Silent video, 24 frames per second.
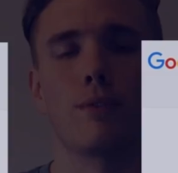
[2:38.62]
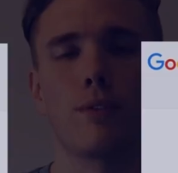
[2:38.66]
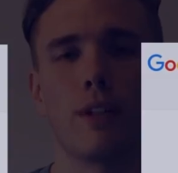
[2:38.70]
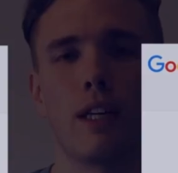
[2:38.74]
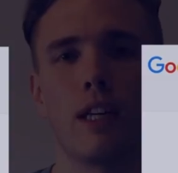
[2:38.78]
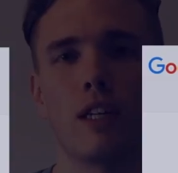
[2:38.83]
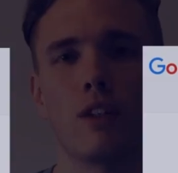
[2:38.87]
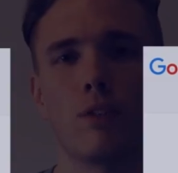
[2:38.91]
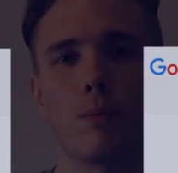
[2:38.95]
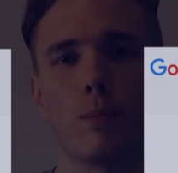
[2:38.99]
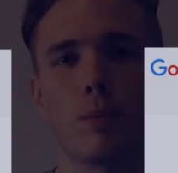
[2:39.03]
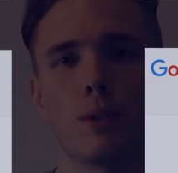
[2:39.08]

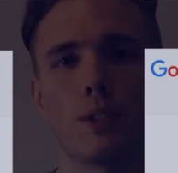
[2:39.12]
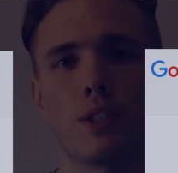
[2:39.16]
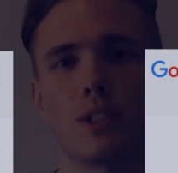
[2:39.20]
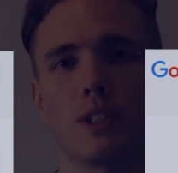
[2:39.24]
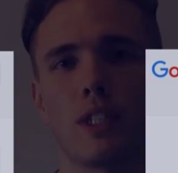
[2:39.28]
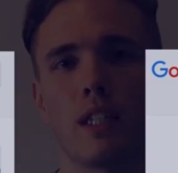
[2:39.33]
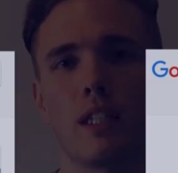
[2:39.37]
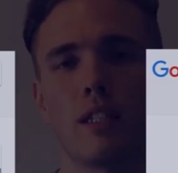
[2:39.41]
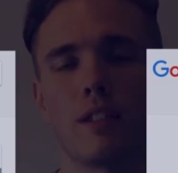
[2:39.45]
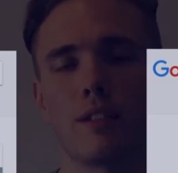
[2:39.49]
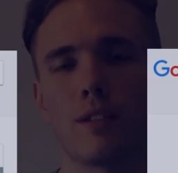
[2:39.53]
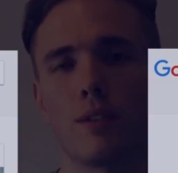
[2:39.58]

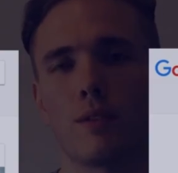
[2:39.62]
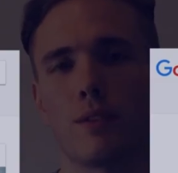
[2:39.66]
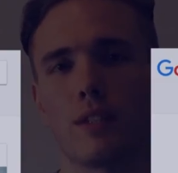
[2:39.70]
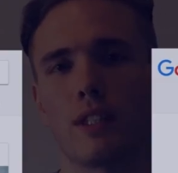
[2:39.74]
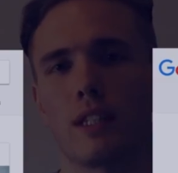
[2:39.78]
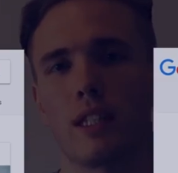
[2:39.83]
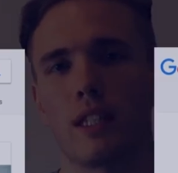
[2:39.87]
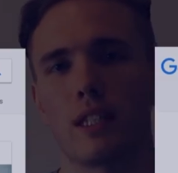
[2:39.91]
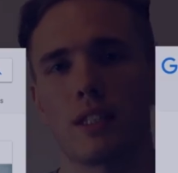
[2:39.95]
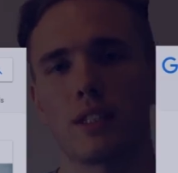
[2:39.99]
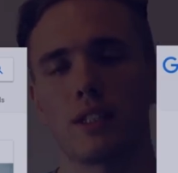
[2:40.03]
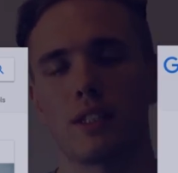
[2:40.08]
5% over
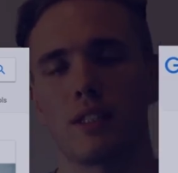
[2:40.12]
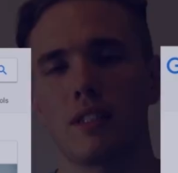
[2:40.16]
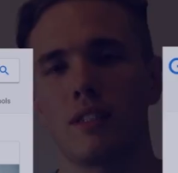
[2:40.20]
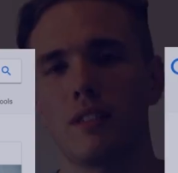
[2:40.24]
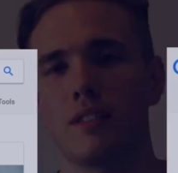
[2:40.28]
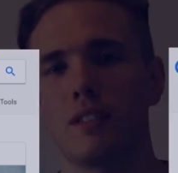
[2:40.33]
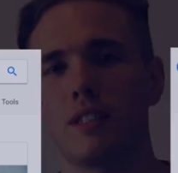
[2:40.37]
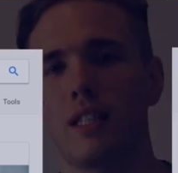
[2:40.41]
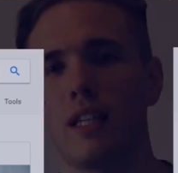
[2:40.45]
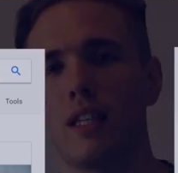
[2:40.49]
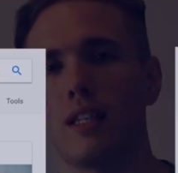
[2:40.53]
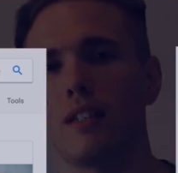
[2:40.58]
the next
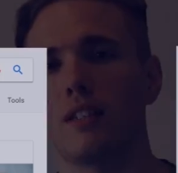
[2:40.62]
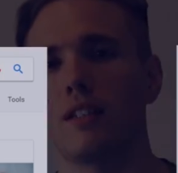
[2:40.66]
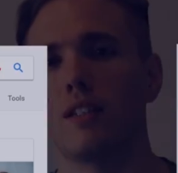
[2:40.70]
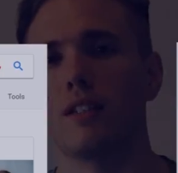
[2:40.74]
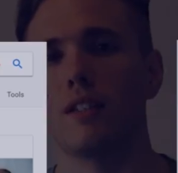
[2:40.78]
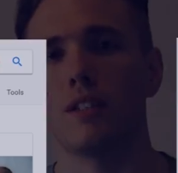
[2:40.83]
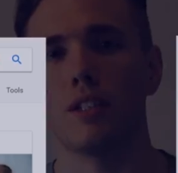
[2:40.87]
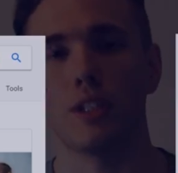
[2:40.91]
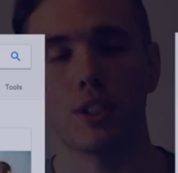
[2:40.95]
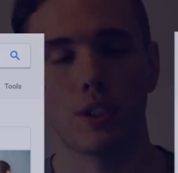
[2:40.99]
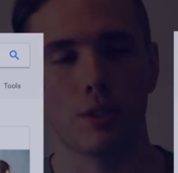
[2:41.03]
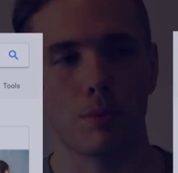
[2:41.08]
10
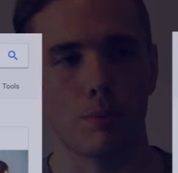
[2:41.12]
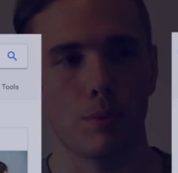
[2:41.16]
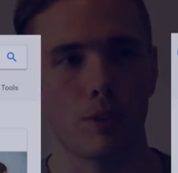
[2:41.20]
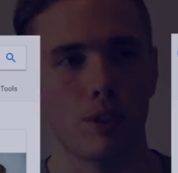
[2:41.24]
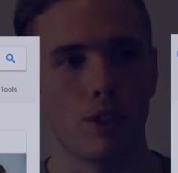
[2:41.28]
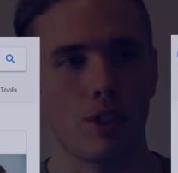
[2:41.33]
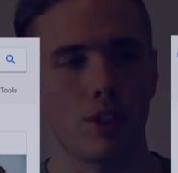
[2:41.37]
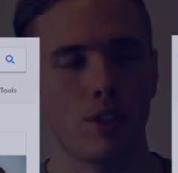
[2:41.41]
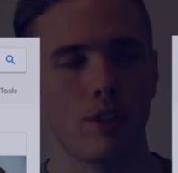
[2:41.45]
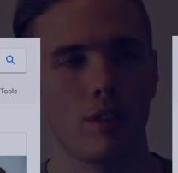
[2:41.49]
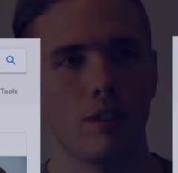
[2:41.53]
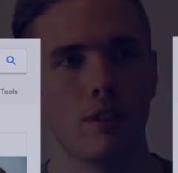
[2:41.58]
years,
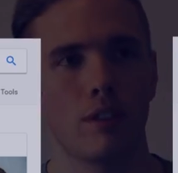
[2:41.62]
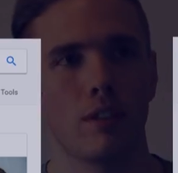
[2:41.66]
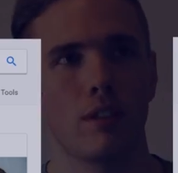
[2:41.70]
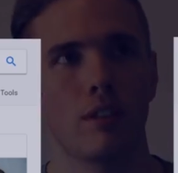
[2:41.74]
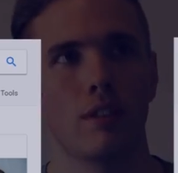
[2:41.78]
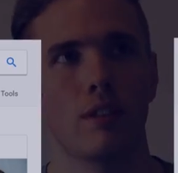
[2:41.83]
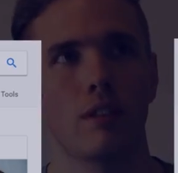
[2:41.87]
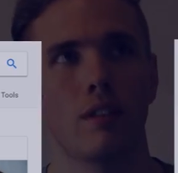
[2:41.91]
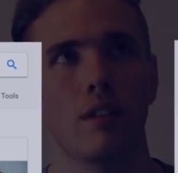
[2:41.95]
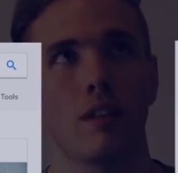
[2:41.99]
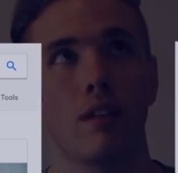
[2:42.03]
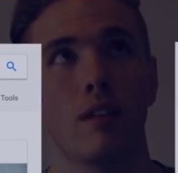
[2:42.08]
which
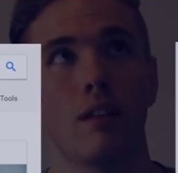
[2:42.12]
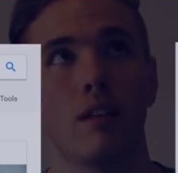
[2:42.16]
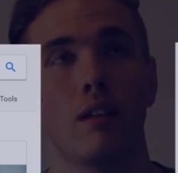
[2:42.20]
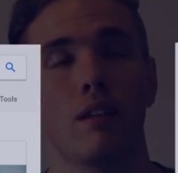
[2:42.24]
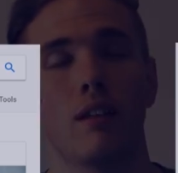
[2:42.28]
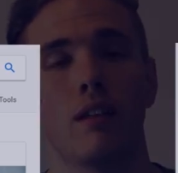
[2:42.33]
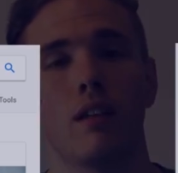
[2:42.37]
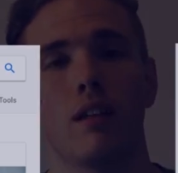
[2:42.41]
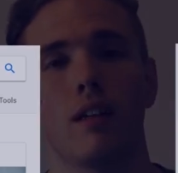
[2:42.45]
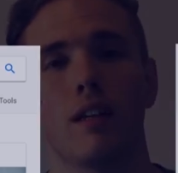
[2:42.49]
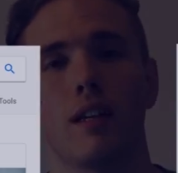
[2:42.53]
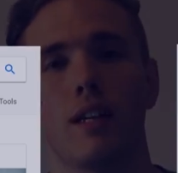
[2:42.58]

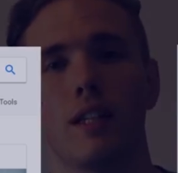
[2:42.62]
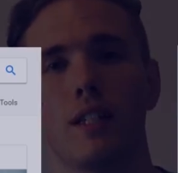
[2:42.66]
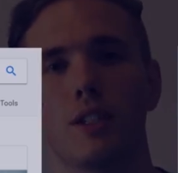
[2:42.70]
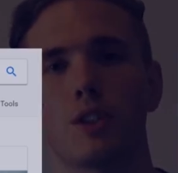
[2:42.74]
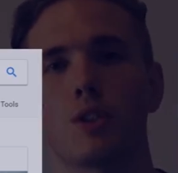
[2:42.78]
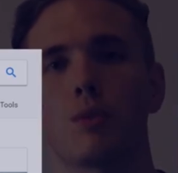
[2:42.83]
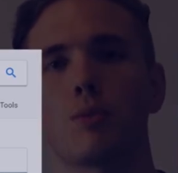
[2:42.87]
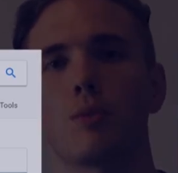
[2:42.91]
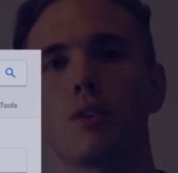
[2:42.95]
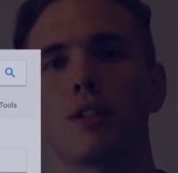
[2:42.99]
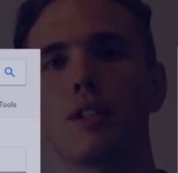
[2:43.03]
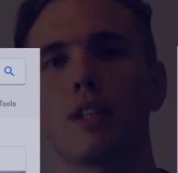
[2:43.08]

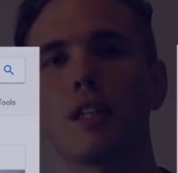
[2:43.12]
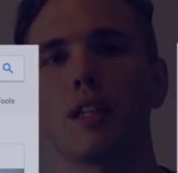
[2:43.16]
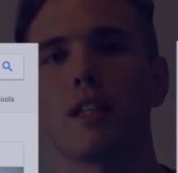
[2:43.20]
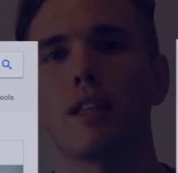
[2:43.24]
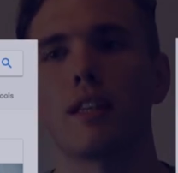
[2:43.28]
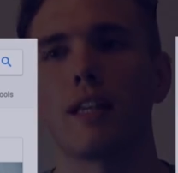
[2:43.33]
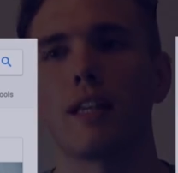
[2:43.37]
isn't really